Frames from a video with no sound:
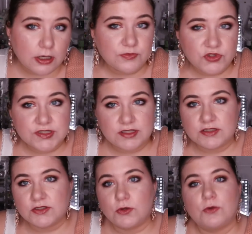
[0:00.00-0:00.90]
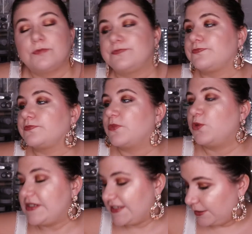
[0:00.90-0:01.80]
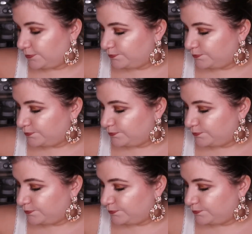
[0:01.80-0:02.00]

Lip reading: obviously, so we'll see.